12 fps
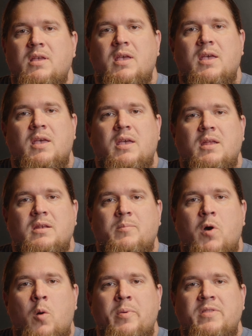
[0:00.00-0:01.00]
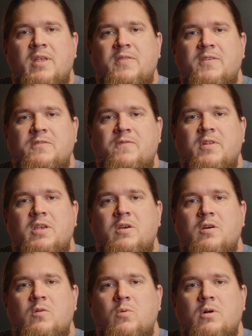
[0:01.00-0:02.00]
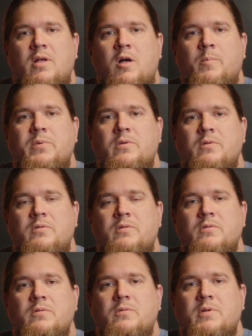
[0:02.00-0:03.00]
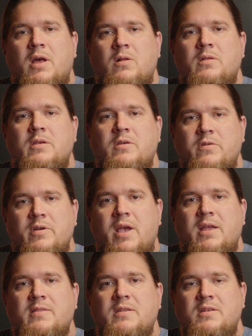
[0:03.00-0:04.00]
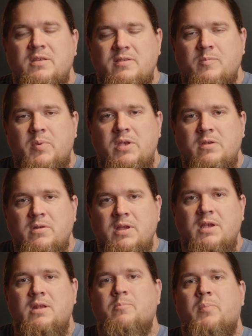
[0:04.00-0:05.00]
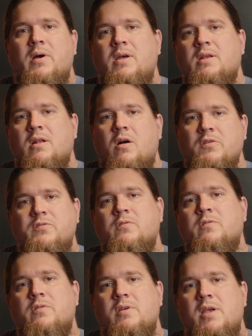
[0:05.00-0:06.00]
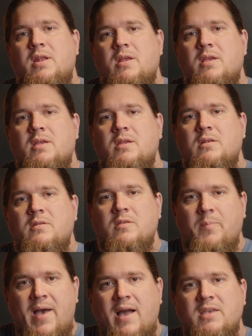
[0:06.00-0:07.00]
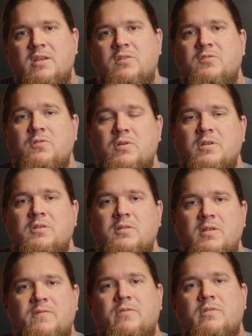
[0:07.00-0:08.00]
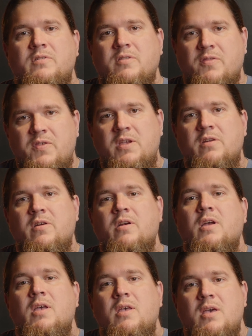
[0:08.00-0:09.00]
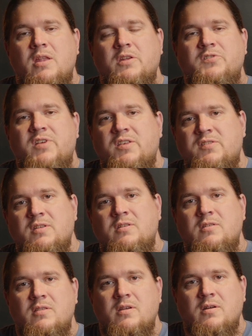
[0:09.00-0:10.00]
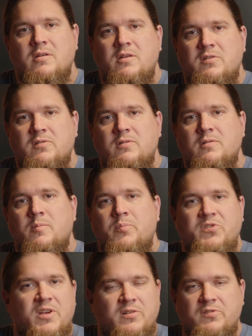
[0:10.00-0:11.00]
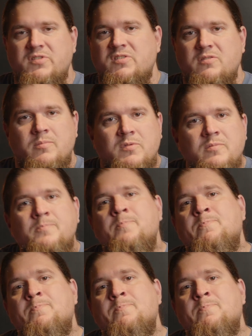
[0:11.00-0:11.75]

And I'm hoping that this video will help you to not only create the DCP you need, but also create it into the package you can deliver to the theater and ingest into their digital projector systems.